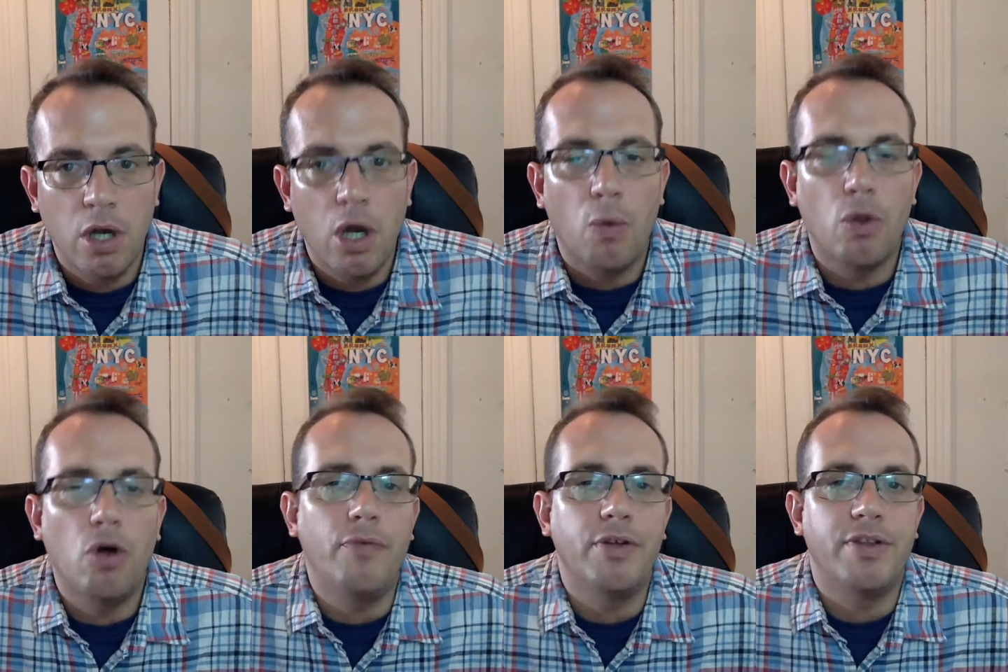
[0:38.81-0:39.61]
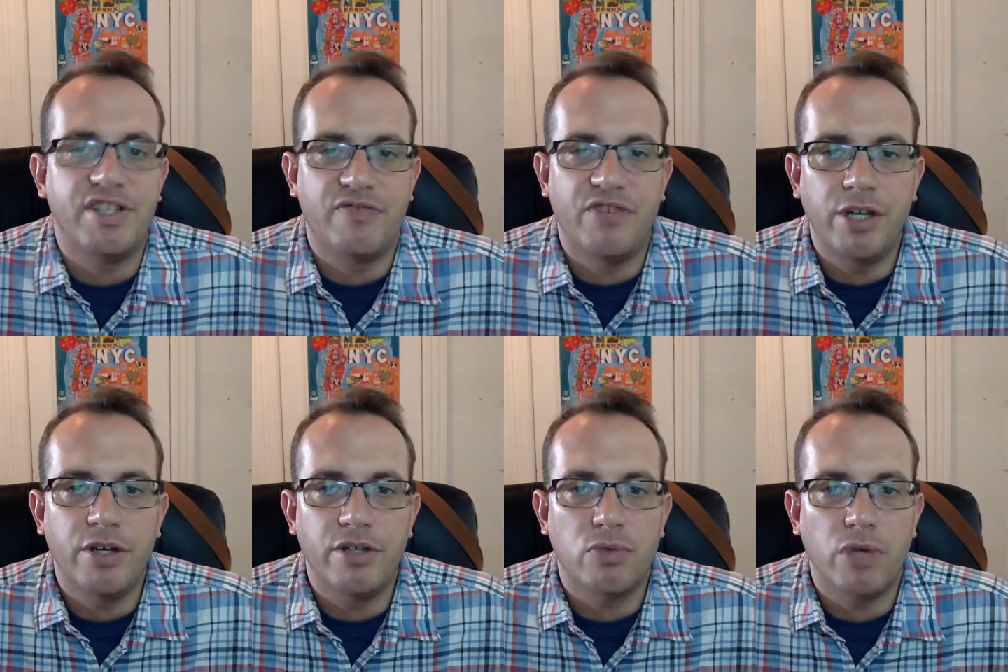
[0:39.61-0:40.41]
Well, hopefully these
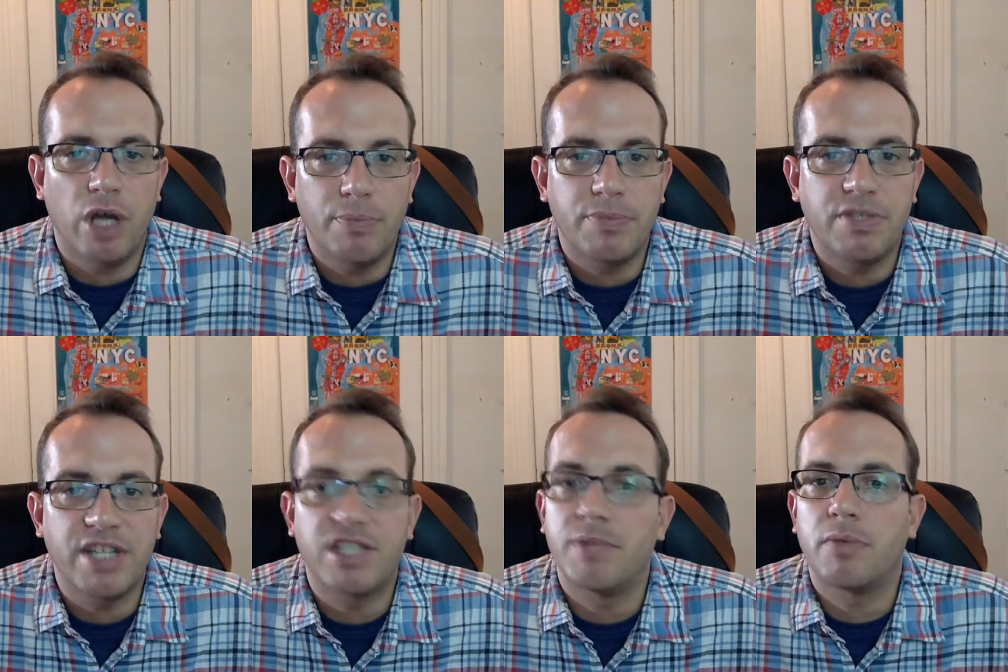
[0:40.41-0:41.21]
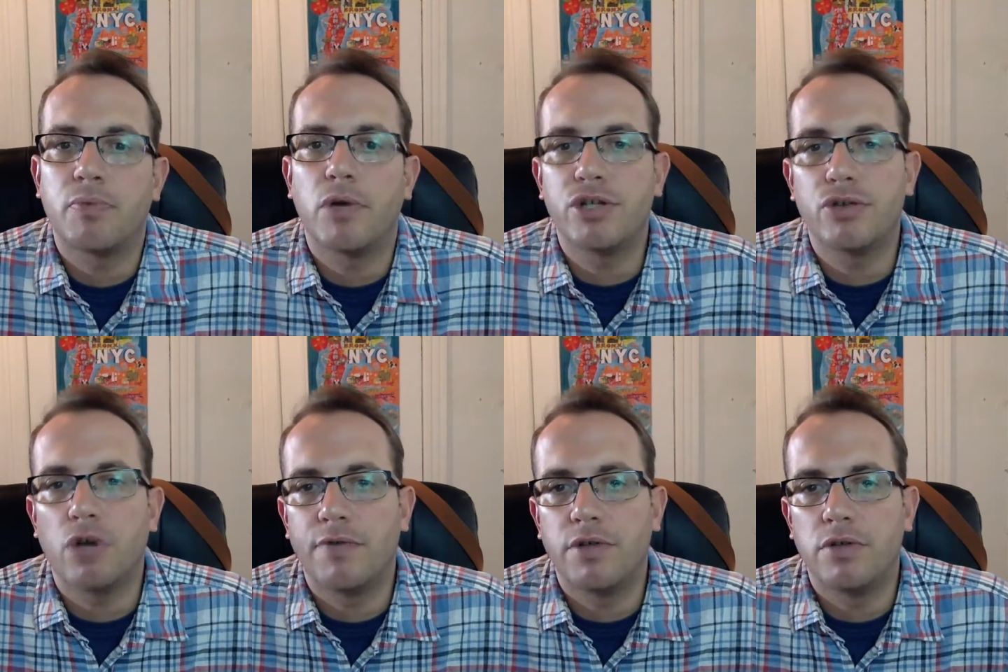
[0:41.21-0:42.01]
videos will help take some of the pressure
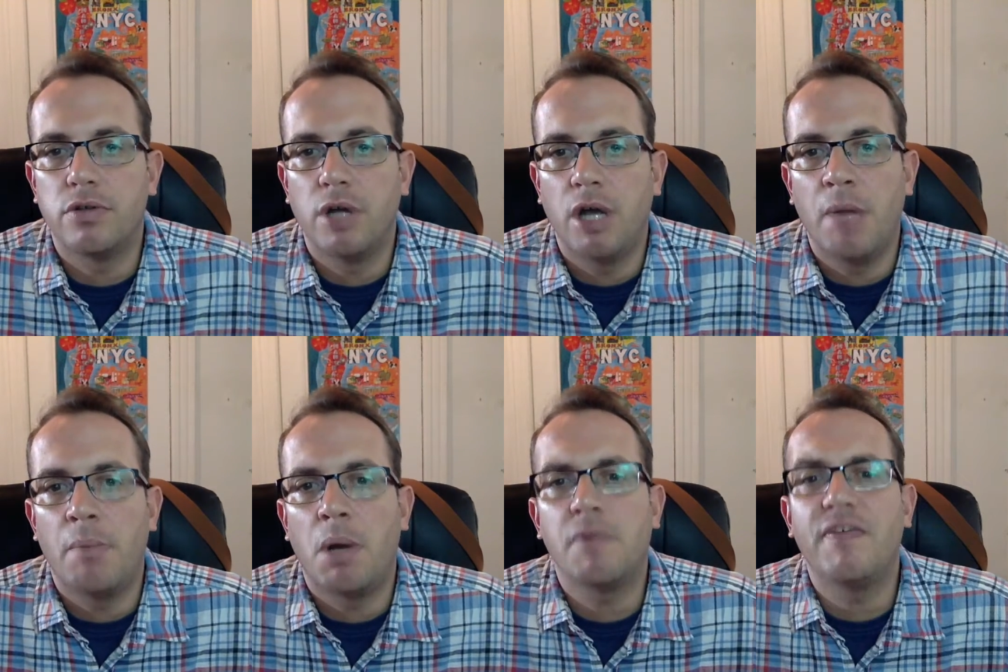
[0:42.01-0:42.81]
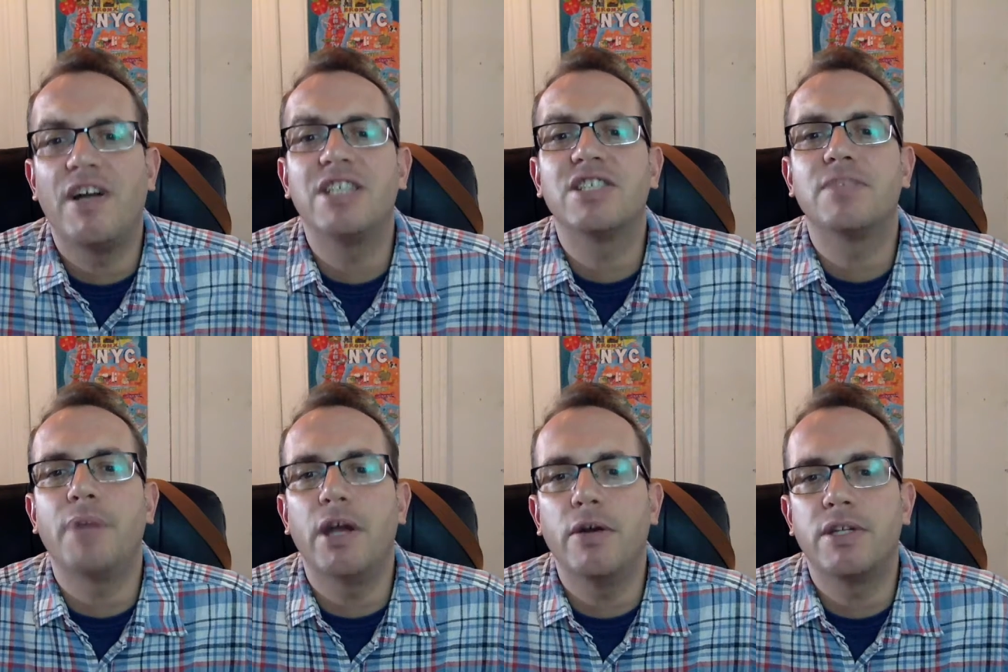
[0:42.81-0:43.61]
off you by providing some
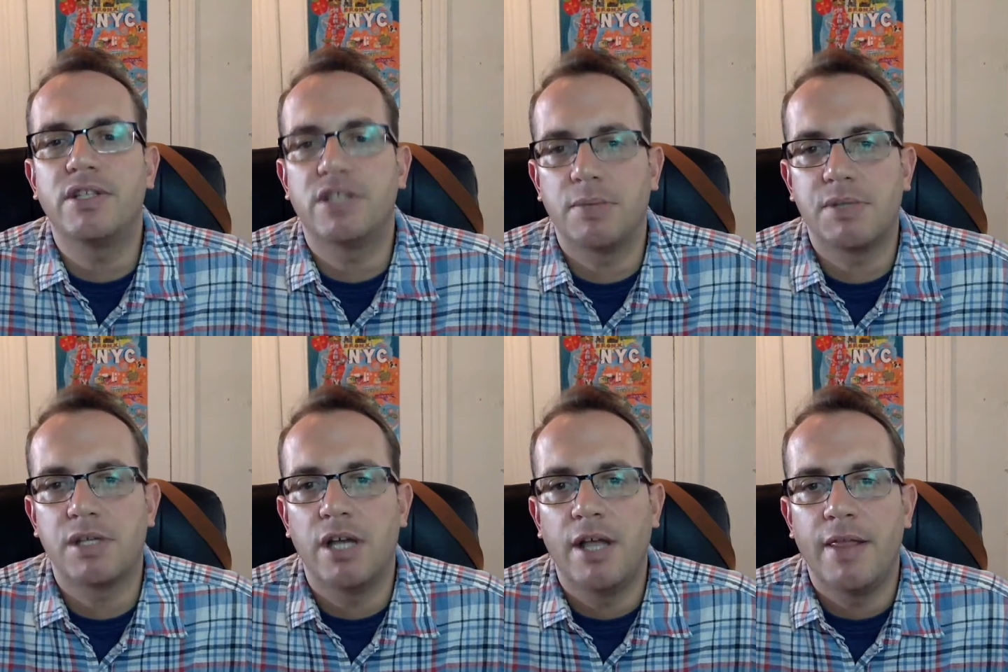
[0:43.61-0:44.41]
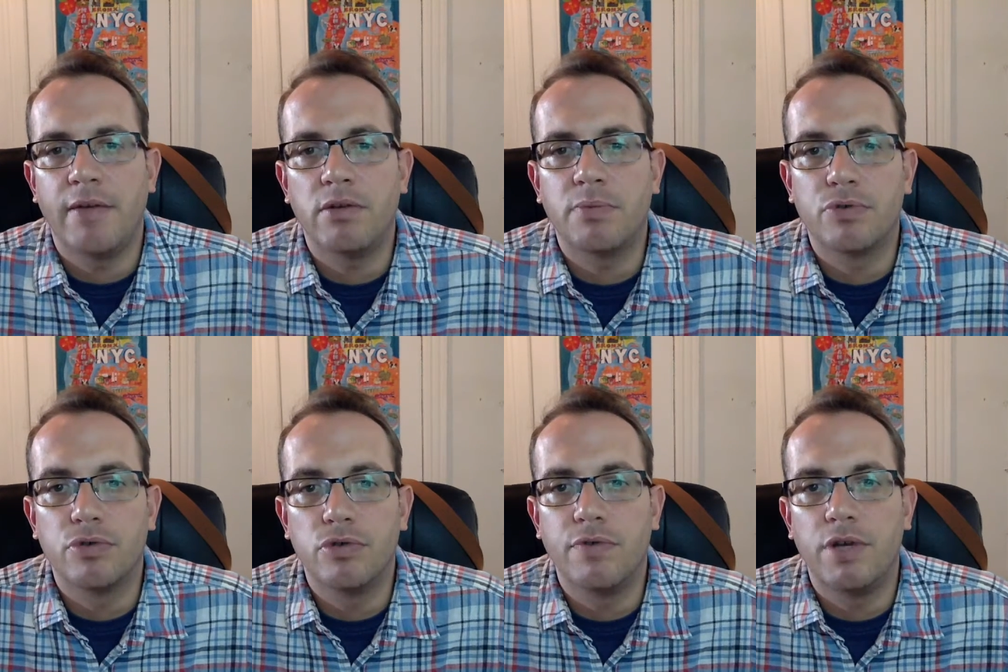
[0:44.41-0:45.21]
parenting tips that will
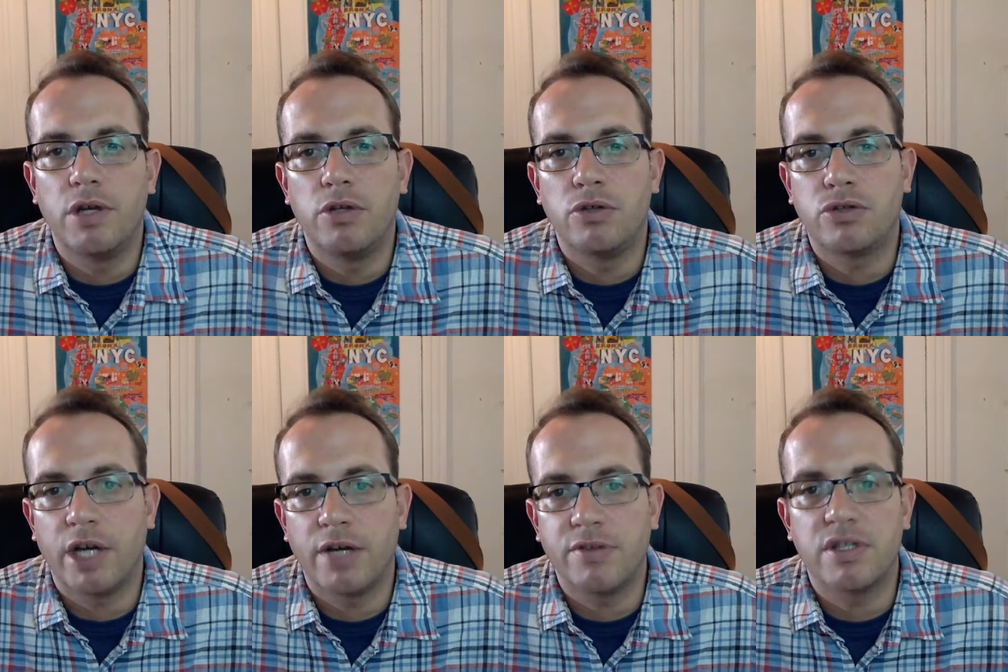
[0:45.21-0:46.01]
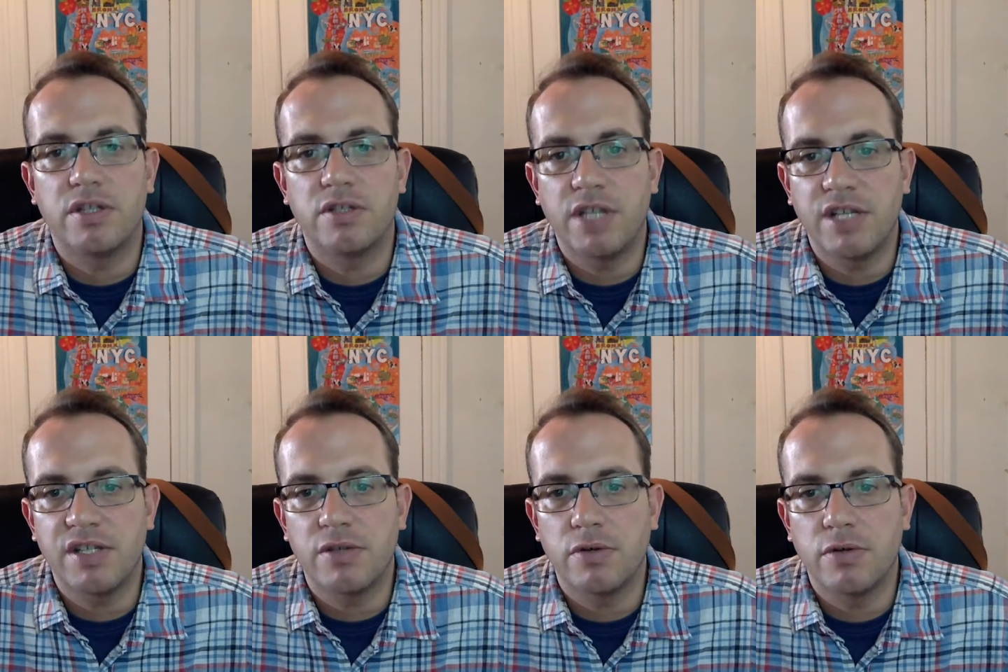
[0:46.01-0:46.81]
improve your child's test
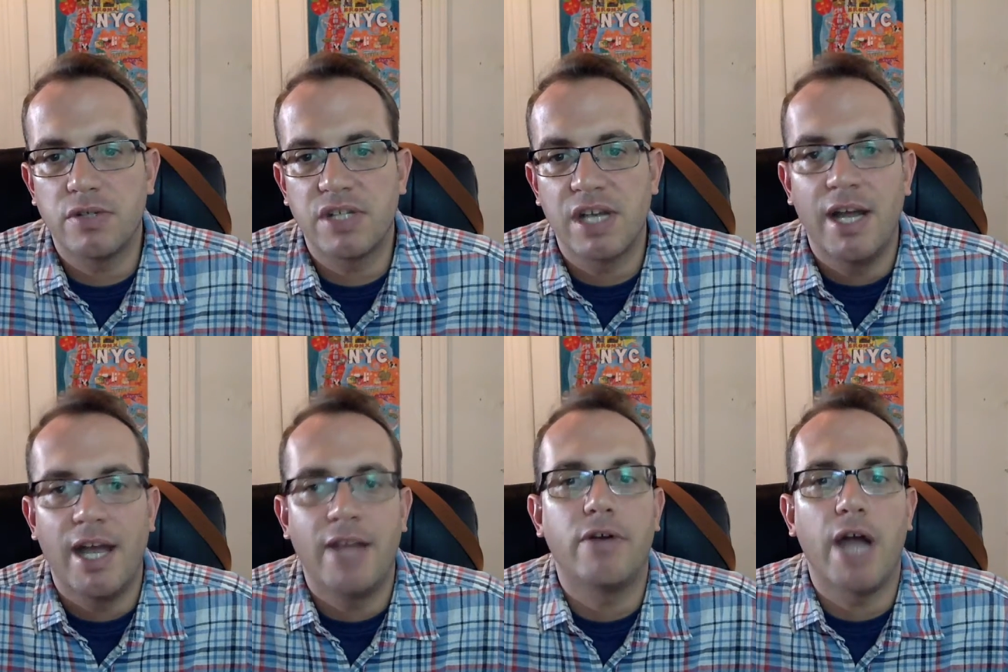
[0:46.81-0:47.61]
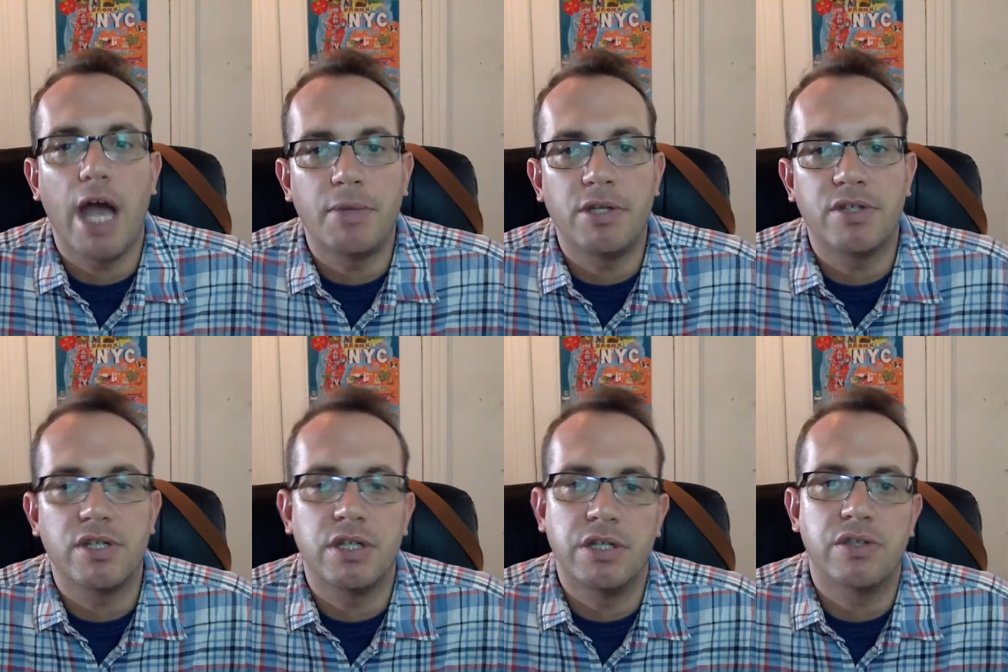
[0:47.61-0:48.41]
scores and their happiness
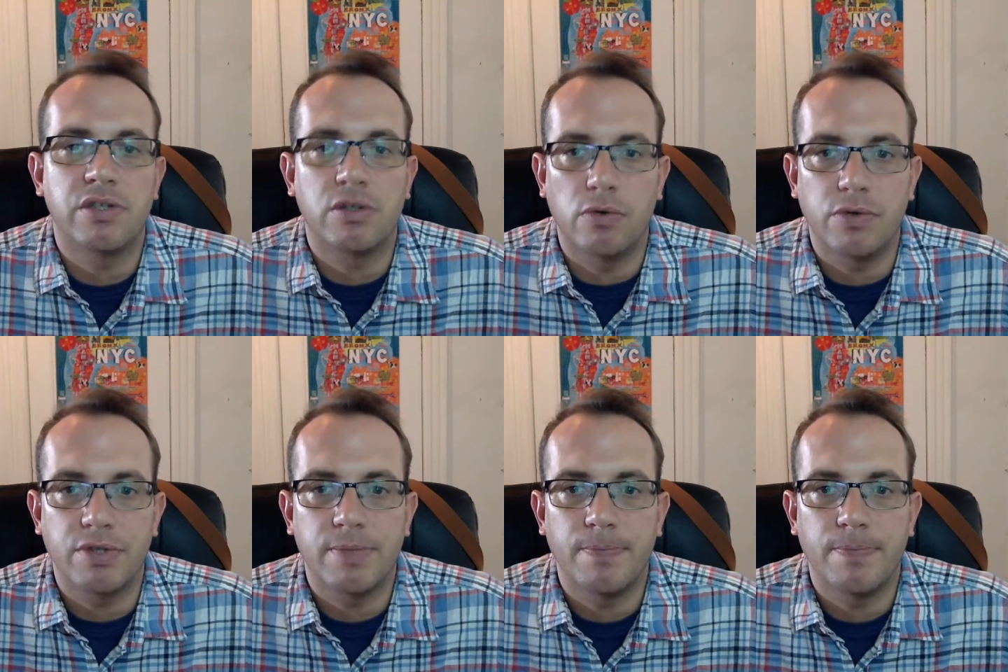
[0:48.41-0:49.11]
in schools.